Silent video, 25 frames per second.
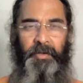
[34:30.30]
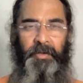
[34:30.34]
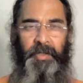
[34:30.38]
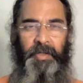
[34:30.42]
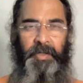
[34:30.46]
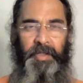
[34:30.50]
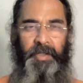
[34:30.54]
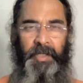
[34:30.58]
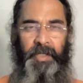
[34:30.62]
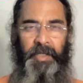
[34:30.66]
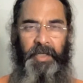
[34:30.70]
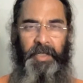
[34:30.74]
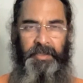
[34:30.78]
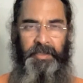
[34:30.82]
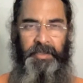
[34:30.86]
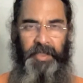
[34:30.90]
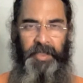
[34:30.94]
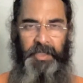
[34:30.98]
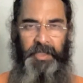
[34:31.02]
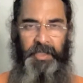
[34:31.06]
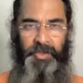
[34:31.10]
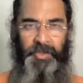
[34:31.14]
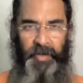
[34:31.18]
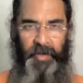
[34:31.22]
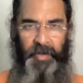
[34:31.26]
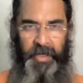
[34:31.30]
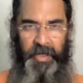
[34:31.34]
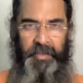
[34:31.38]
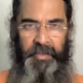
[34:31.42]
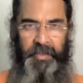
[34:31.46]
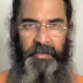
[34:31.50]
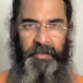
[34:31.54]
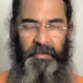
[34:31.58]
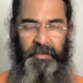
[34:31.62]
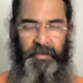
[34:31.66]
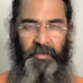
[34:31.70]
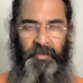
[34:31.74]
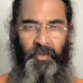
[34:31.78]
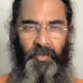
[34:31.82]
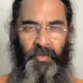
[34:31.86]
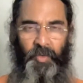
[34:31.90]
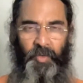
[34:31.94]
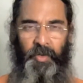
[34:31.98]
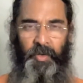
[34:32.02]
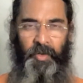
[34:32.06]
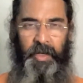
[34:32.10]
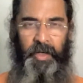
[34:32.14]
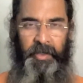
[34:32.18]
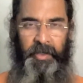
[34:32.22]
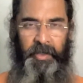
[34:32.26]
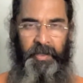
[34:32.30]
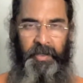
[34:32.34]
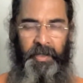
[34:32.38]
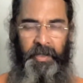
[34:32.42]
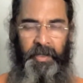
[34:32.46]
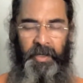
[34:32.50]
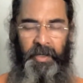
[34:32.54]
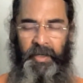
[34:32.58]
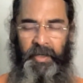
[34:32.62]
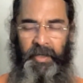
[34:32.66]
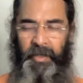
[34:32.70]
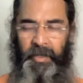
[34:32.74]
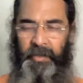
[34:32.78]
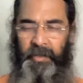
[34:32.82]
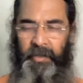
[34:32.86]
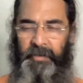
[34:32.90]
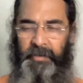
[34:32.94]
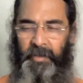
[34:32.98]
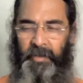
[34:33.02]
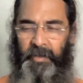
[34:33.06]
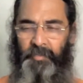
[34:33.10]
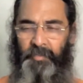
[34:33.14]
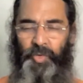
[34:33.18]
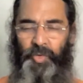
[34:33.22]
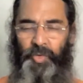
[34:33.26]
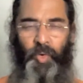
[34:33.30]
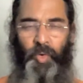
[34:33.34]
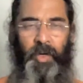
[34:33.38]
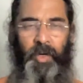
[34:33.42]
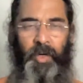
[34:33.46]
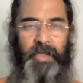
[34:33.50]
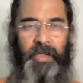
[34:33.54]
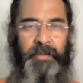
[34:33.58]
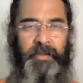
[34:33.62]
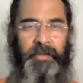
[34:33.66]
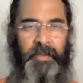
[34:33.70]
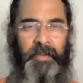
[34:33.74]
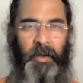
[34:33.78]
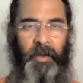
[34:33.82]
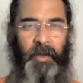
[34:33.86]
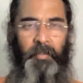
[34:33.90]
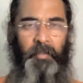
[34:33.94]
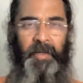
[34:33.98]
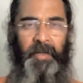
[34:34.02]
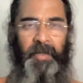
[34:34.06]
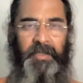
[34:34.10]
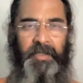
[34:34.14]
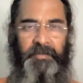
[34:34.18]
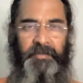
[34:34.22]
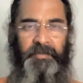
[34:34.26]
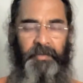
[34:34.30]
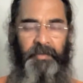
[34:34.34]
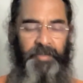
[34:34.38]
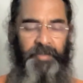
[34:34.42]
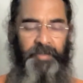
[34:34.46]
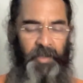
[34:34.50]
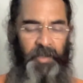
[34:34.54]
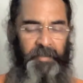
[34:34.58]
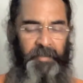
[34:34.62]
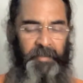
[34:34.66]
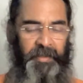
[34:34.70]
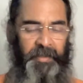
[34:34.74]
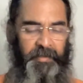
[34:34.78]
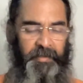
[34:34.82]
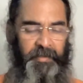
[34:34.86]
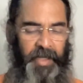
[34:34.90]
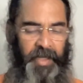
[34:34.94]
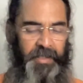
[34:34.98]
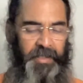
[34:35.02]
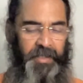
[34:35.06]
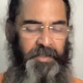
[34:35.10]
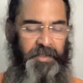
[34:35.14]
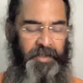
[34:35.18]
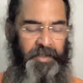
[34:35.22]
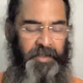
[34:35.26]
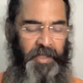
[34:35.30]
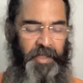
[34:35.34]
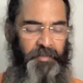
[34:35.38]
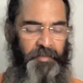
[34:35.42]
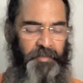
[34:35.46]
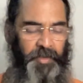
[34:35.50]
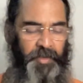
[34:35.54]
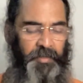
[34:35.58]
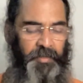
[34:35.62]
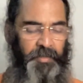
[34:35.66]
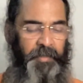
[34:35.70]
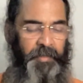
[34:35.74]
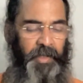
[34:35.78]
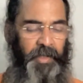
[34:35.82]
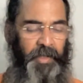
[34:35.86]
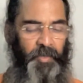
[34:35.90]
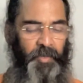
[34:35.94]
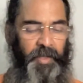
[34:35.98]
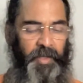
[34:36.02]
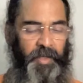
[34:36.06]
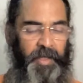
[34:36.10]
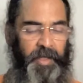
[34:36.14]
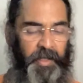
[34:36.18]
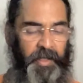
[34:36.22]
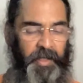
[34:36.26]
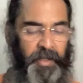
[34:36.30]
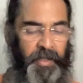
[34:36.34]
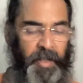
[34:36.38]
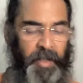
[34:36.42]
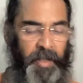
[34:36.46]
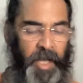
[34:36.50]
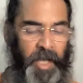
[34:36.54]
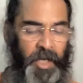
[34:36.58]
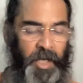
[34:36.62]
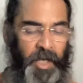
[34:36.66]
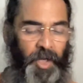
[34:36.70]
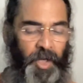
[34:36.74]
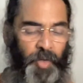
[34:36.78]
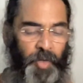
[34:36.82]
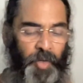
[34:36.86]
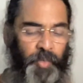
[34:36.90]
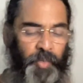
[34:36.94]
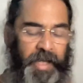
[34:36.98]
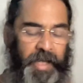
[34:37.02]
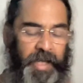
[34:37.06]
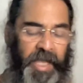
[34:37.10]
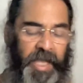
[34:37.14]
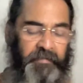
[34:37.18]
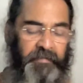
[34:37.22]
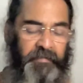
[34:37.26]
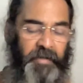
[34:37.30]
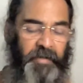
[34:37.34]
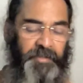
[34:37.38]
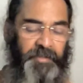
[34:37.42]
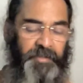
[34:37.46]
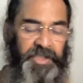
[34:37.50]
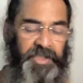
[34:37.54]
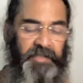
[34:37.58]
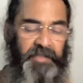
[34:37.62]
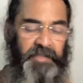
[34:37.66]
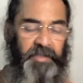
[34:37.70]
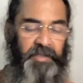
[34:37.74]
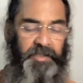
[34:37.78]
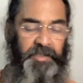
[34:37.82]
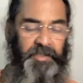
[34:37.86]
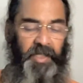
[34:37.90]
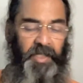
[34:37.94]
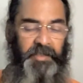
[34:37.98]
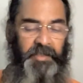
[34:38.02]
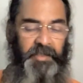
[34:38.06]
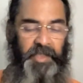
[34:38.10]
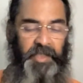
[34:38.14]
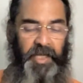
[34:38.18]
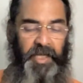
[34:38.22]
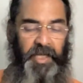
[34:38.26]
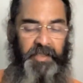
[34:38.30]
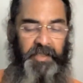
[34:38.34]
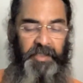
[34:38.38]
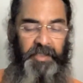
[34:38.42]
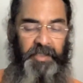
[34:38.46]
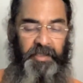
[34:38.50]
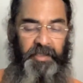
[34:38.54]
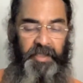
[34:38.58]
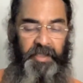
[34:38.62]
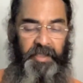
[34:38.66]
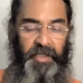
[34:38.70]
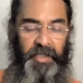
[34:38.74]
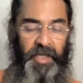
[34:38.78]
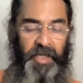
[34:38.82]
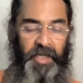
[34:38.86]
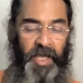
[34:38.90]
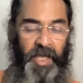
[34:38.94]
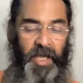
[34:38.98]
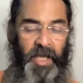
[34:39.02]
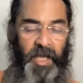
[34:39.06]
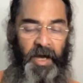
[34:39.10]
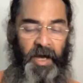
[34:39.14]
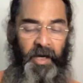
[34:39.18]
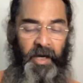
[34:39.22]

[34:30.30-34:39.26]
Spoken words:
he has extracted or quoted some slokas and couplets from some other texts that we'll be looking at. Nanu evam jiva sankhe sati